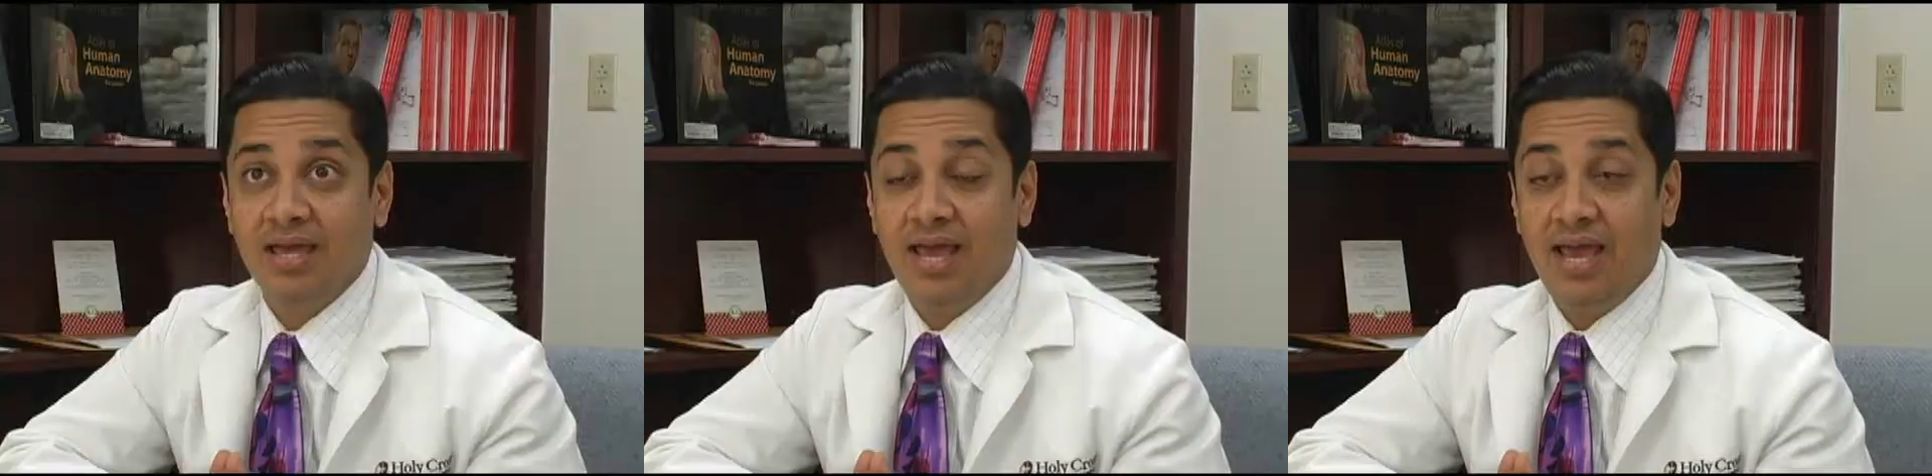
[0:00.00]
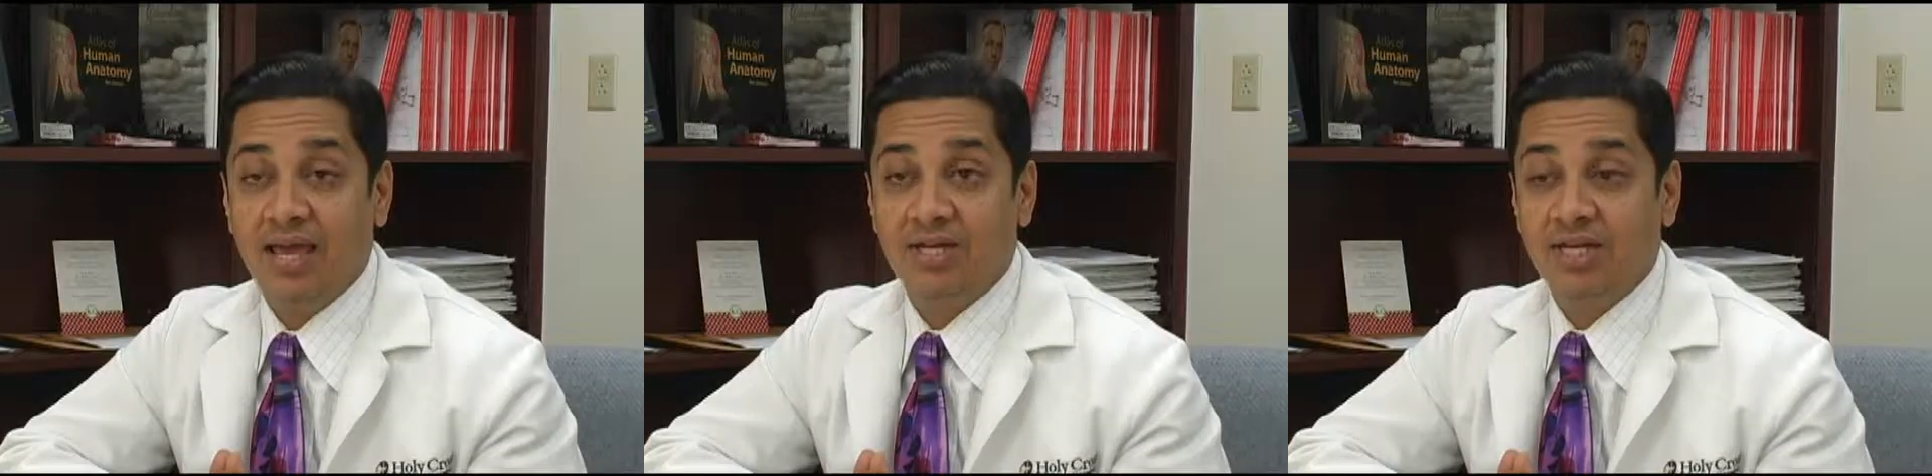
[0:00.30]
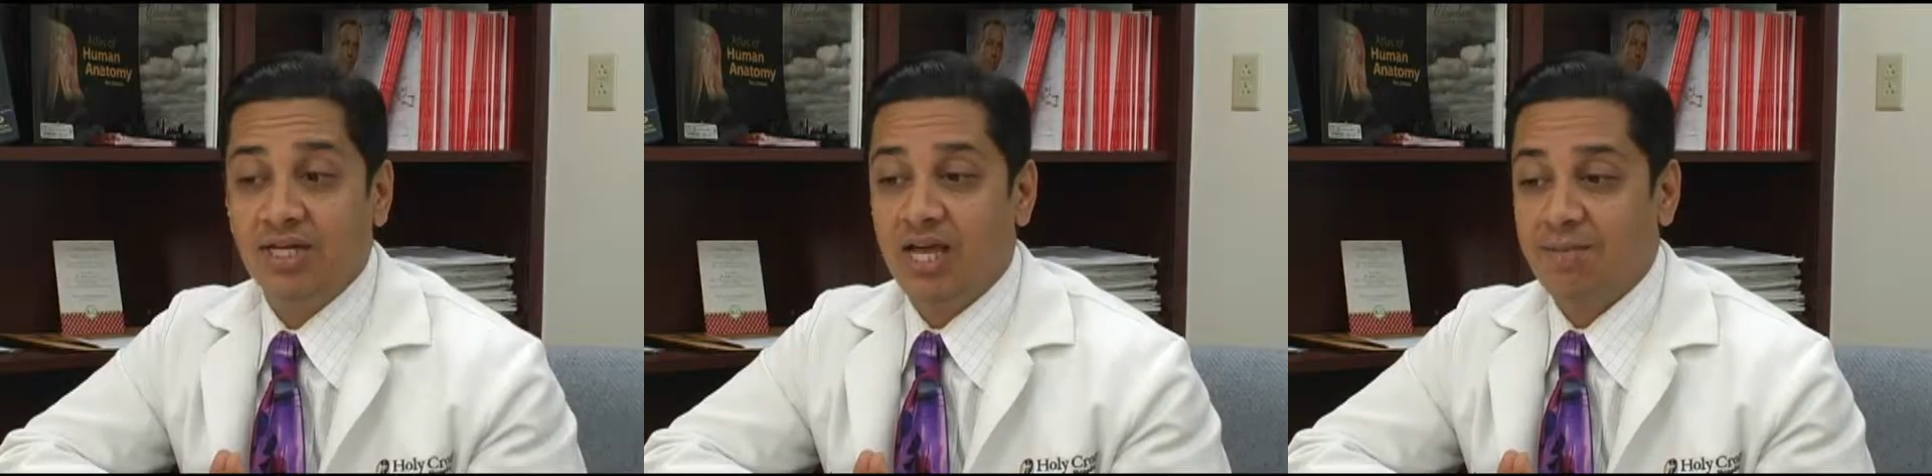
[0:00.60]
And
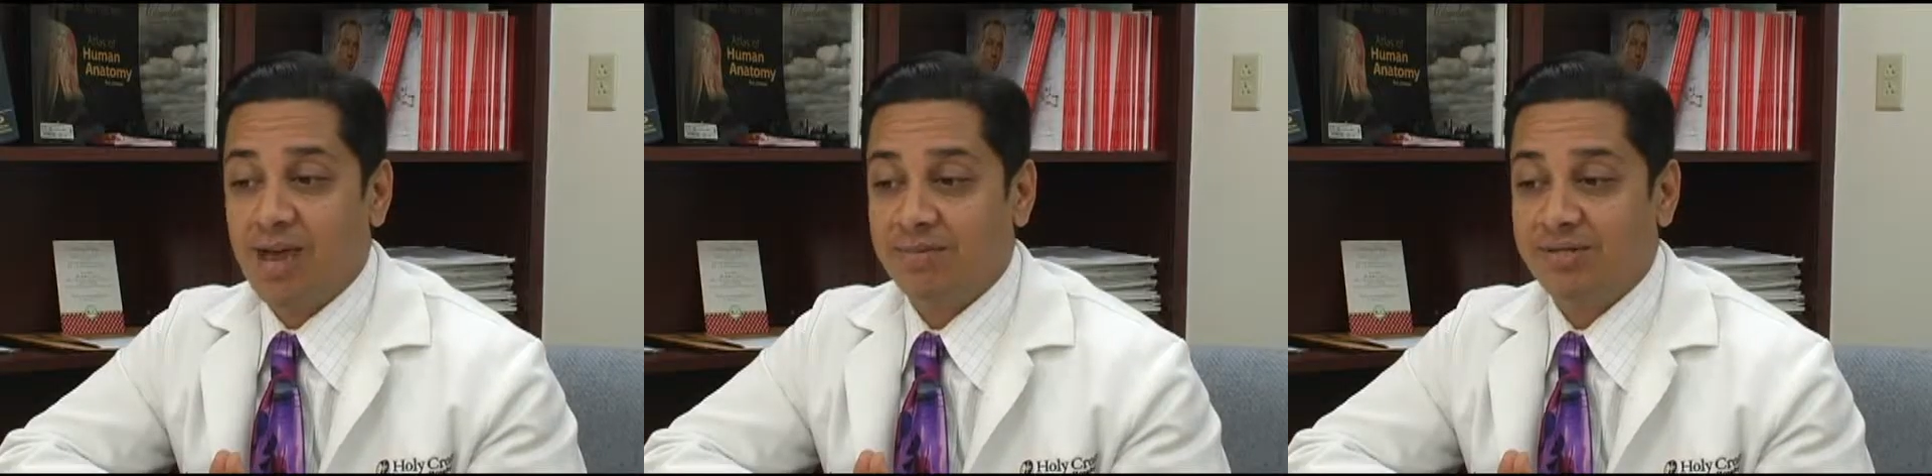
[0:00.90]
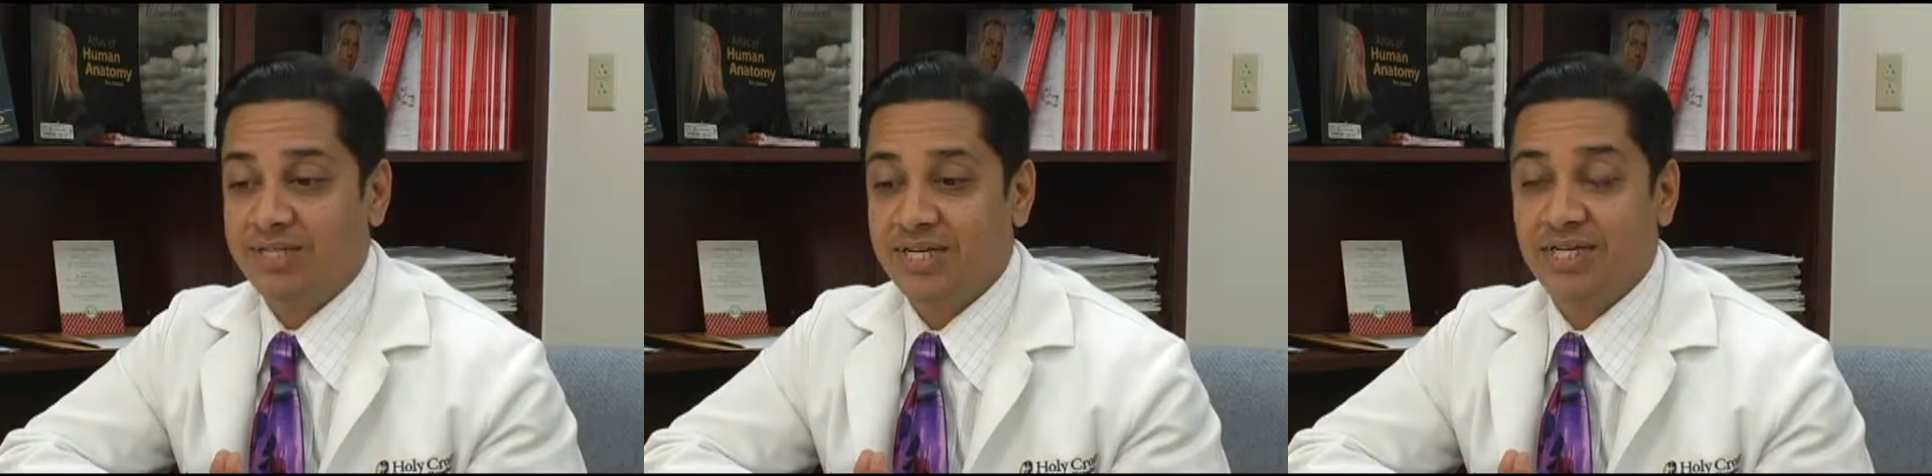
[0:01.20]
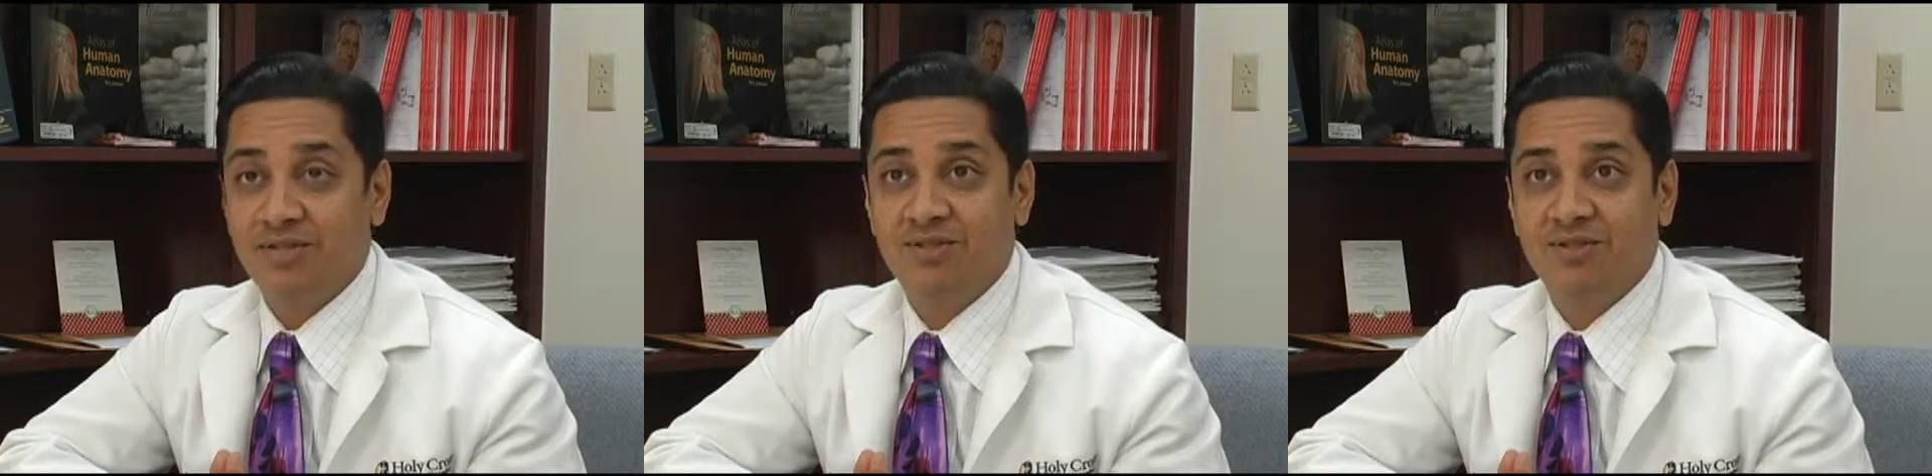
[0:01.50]
I'm happy to say
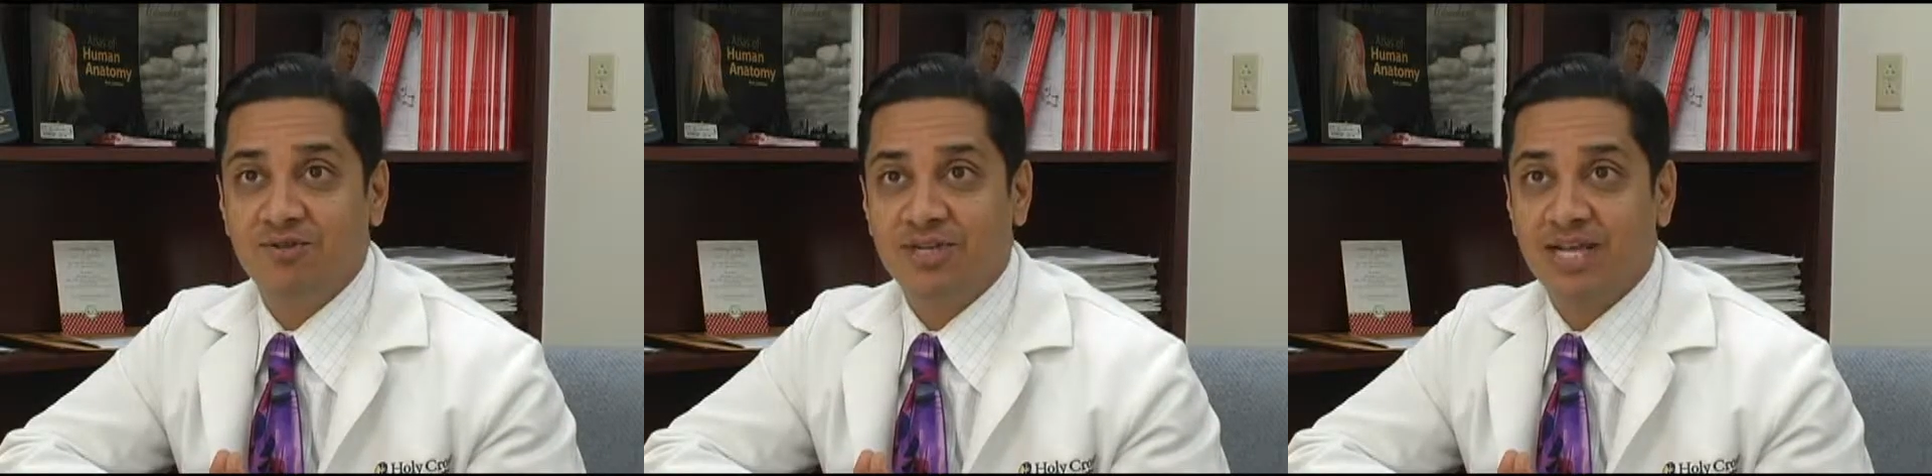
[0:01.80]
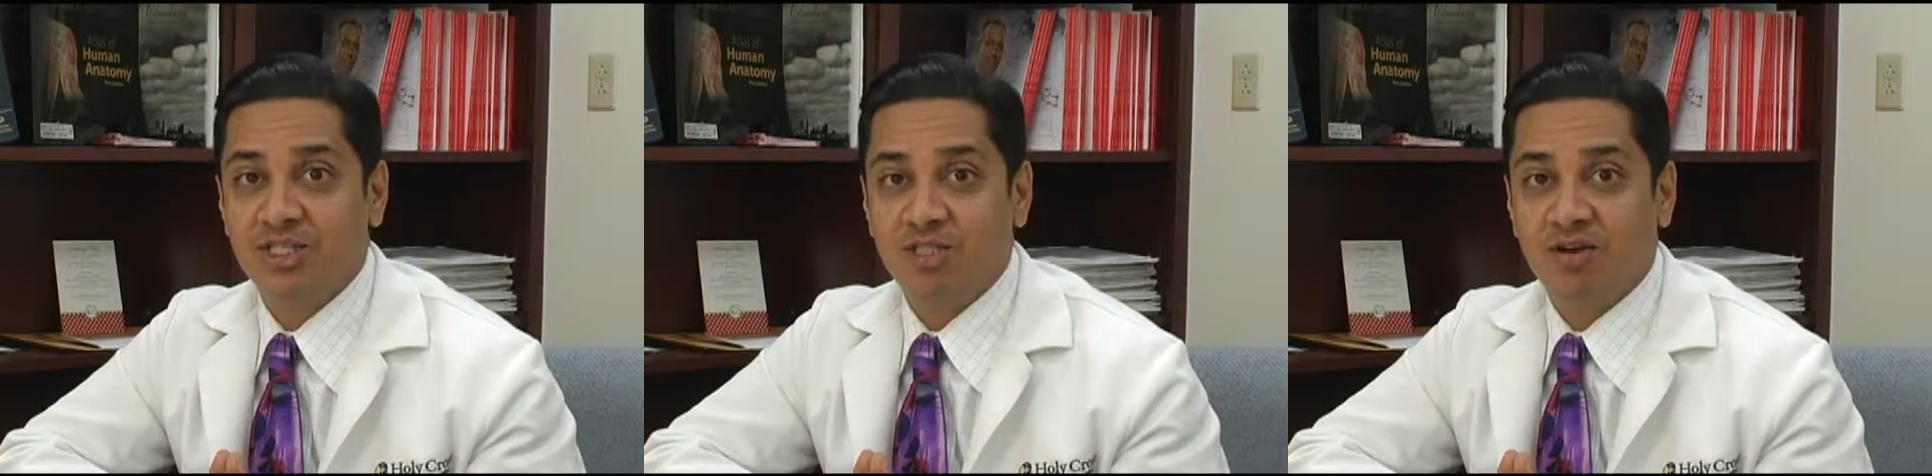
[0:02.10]
that the chances